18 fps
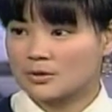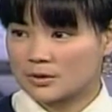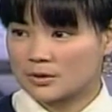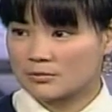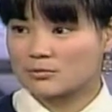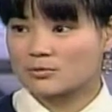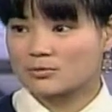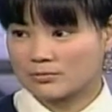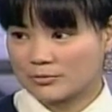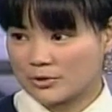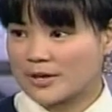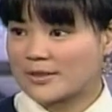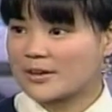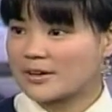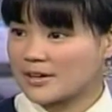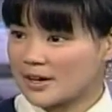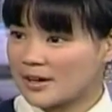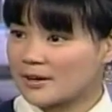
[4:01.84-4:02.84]
You can try
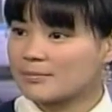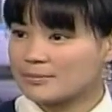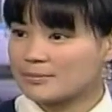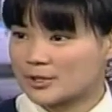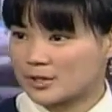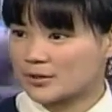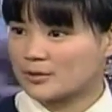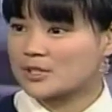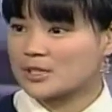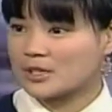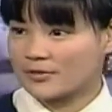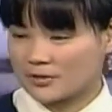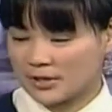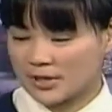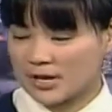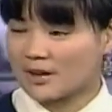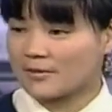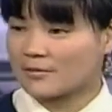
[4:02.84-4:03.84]
that, yeah. Generally,
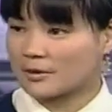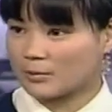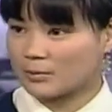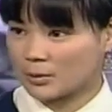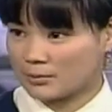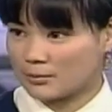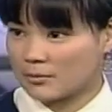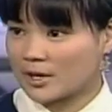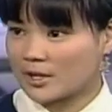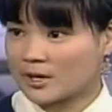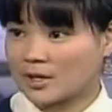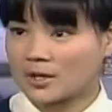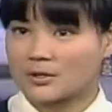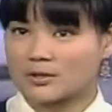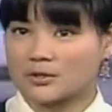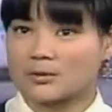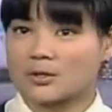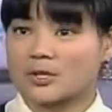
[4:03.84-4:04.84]
definitely have it within writing
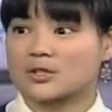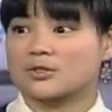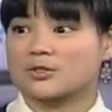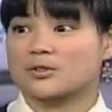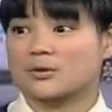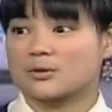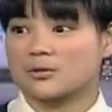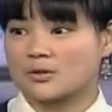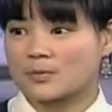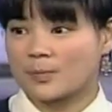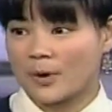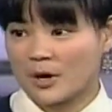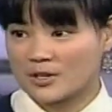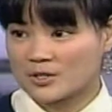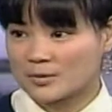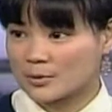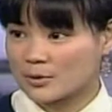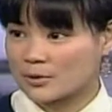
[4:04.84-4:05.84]
and do it as soon as
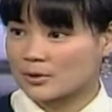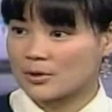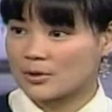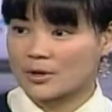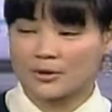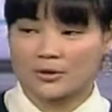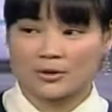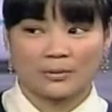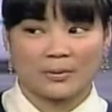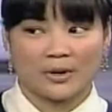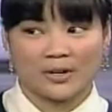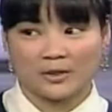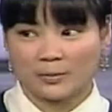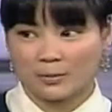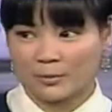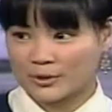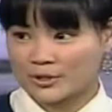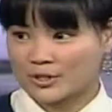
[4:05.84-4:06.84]
possible. The longer you wait,
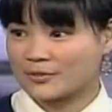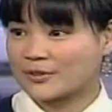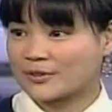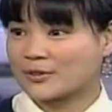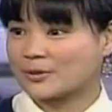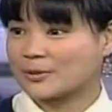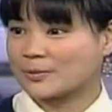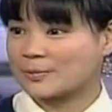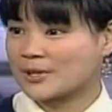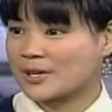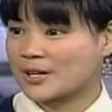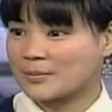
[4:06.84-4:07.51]
the more difficult it